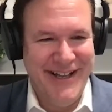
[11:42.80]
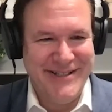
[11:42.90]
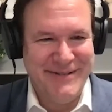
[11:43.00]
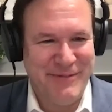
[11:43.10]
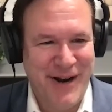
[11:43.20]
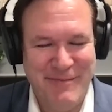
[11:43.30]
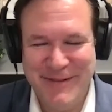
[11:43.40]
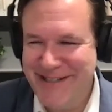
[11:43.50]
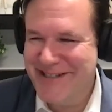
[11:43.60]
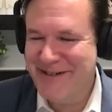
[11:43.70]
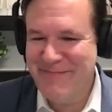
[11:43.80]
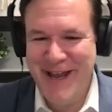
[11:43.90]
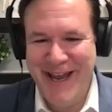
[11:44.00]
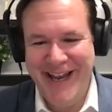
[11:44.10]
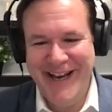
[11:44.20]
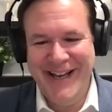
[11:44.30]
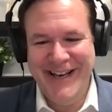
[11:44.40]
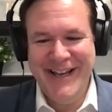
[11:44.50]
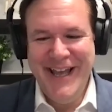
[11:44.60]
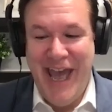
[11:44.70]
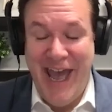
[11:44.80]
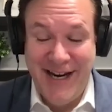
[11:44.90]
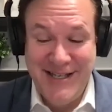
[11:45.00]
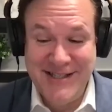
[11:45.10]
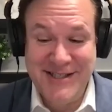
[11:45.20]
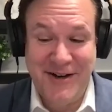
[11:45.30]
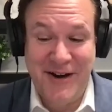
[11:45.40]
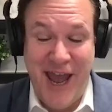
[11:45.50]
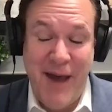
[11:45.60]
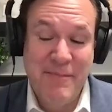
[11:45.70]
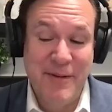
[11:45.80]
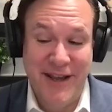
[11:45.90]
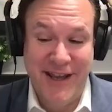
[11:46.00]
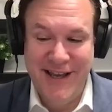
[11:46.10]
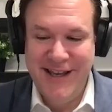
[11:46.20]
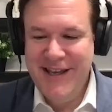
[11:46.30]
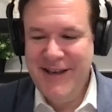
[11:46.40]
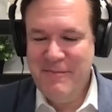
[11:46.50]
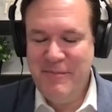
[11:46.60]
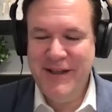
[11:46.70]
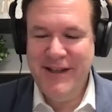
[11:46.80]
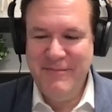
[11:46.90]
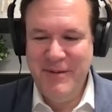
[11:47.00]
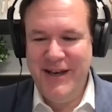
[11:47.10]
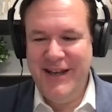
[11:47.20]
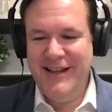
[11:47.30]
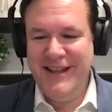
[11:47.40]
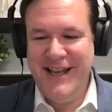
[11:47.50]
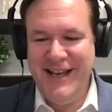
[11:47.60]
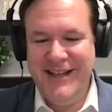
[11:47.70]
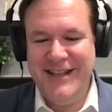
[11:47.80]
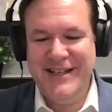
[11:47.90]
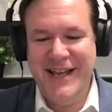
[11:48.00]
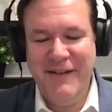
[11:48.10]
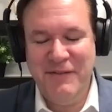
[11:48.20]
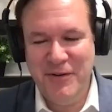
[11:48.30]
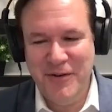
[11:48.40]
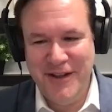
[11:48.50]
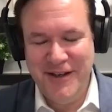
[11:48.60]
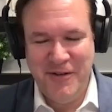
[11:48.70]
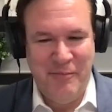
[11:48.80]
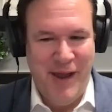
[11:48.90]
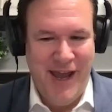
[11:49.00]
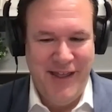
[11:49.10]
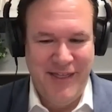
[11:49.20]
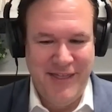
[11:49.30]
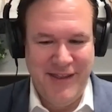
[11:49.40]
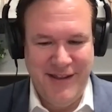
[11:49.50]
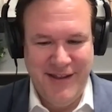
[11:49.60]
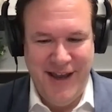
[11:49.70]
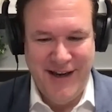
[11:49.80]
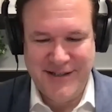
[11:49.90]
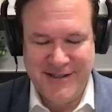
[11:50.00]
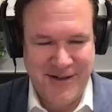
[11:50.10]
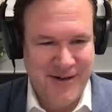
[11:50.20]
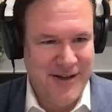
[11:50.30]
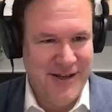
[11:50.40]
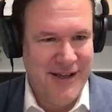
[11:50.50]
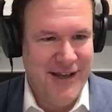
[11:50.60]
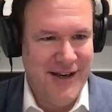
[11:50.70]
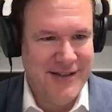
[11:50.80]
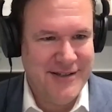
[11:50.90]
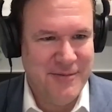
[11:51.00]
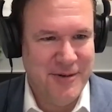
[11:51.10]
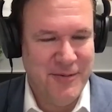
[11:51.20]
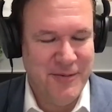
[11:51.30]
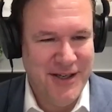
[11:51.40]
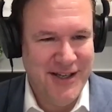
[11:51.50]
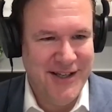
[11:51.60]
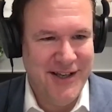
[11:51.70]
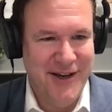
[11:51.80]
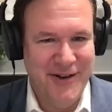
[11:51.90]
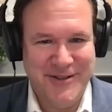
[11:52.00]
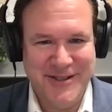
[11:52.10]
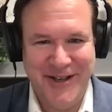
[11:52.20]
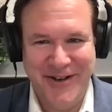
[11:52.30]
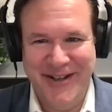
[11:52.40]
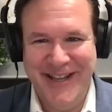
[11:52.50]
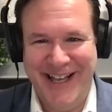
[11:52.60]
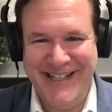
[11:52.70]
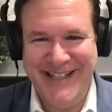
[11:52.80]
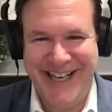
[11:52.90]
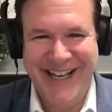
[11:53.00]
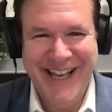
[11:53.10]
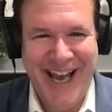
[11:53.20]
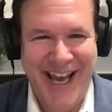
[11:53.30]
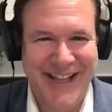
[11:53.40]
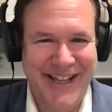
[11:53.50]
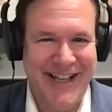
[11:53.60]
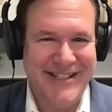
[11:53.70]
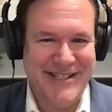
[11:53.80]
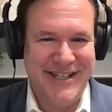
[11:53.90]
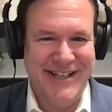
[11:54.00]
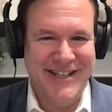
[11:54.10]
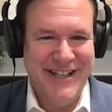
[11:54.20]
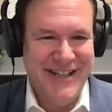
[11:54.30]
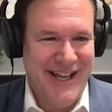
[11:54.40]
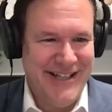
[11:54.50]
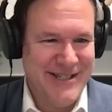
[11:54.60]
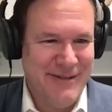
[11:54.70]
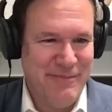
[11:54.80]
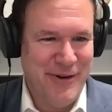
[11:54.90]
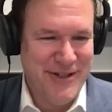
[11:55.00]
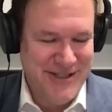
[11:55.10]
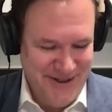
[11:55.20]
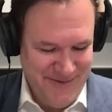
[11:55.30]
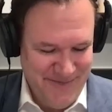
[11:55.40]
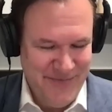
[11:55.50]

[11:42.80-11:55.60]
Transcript: lots of promises are made and actions are happening but but at the end of the day if you really do the math the actions aren't going to get us to where we need to go so that's uh, i think that's sure. the that's the push